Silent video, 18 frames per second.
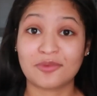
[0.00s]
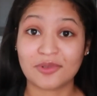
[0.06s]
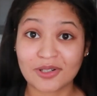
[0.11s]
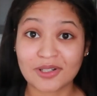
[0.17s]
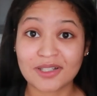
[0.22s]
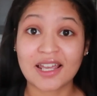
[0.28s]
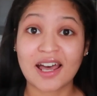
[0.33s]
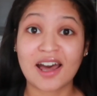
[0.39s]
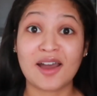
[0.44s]

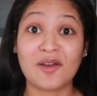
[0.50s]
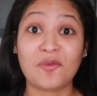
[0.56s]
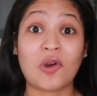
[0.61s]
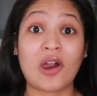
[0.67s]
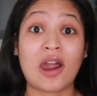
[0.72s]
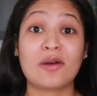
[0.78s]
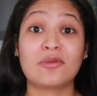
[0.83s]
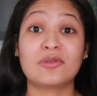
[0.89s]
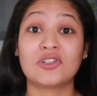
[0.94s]
real time
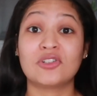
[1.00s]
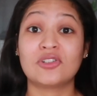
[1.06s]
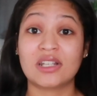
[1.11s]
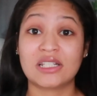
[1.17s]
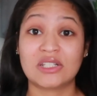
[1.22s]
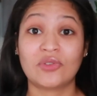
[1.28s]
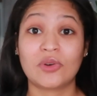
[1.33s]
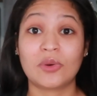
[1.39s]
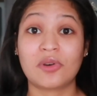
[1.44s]
where I was
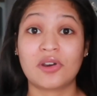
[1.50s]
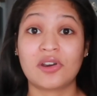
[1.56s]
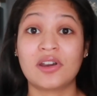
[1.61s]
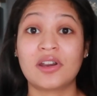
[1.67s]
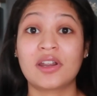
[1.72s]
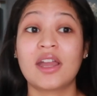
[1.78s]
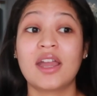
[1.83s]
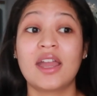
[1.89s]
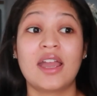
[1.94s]
dressed for
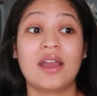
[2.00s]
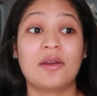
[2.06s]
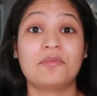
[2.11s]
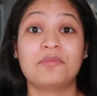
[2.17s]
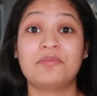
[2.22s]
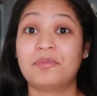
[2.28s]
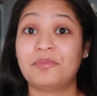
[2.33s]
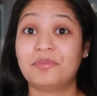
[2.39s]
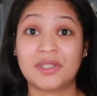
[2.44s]
work,
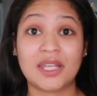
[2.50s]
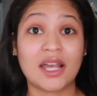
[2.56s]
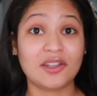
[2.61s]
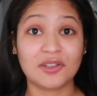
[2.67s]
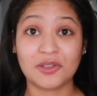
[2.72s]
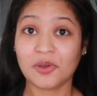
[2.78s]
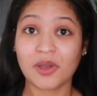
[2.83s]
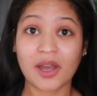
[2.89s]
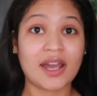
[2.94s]

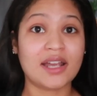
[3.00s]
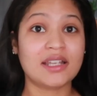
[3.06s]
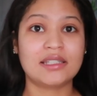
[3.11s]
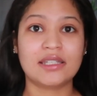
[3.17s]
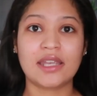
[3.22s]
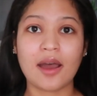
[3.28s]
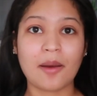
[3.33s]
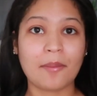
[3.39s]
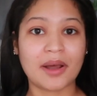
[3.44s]
telling you guys,
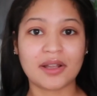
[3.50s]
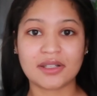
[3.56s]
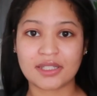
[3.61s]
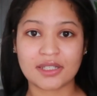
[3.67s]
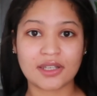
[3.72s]
yeah, I'm about